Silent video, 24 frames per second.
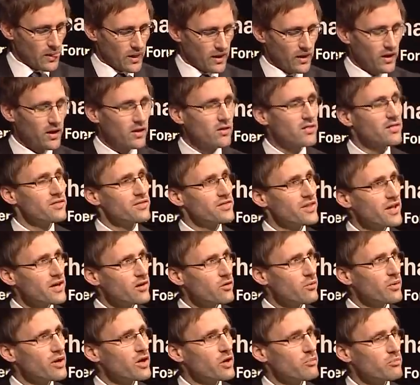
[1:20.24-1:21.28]
Uh, there
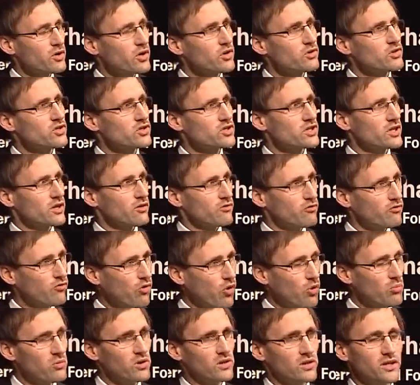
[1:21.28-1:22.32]
we approached
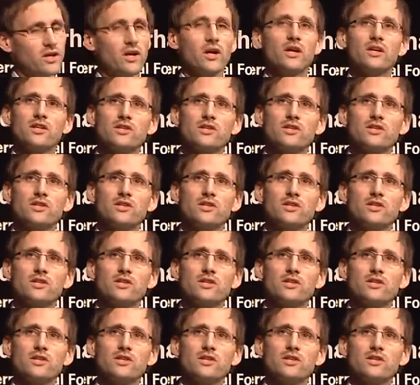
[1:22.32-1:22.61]
formally